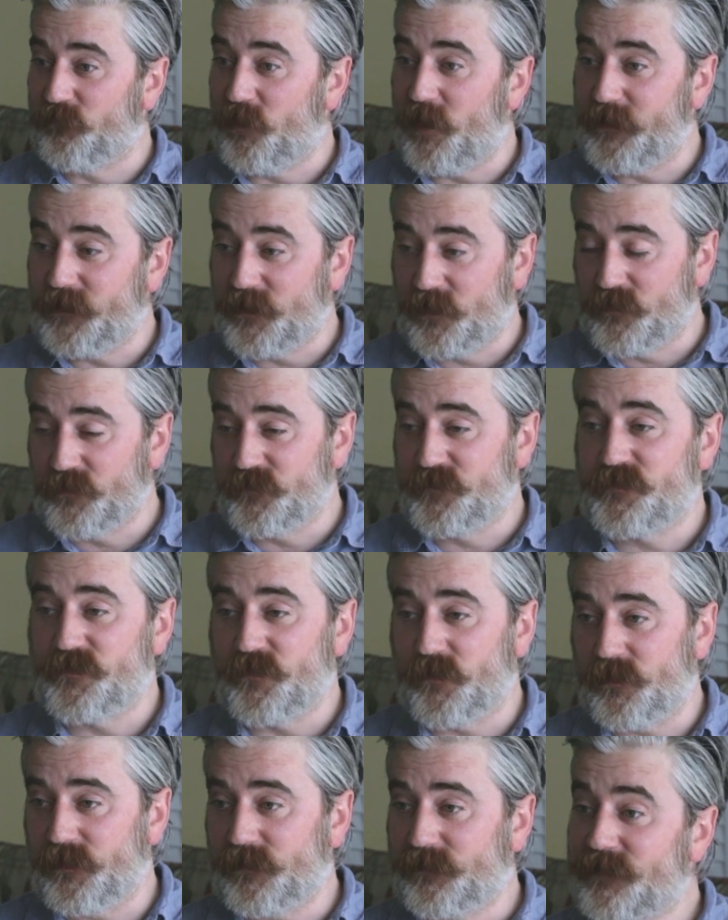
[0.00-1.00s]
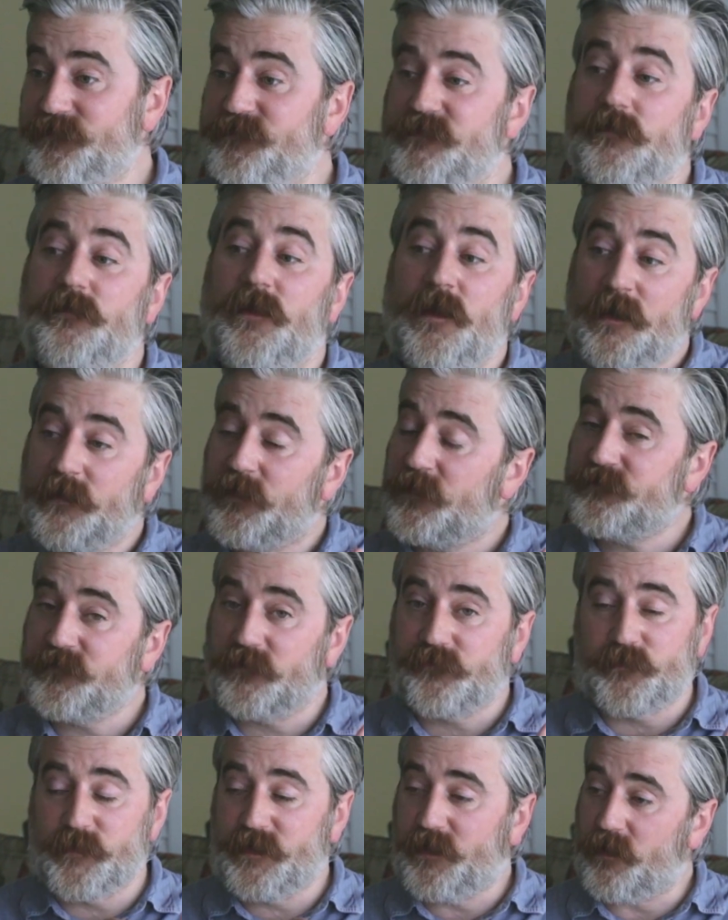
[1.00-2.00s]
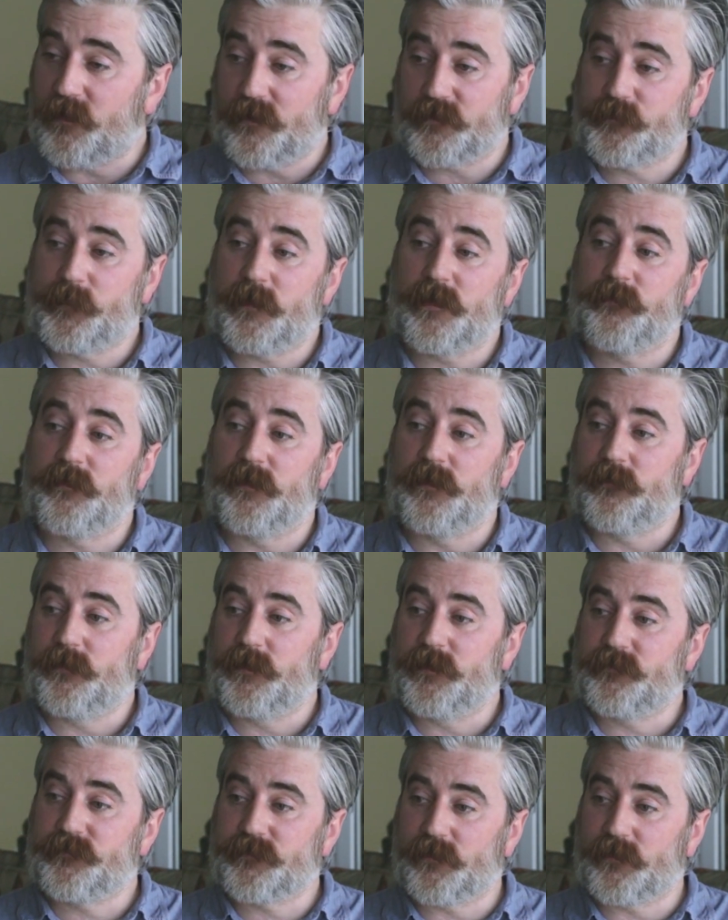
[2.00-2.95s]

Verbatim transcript: and writing a good story, that's still for me the hardest part, by the way.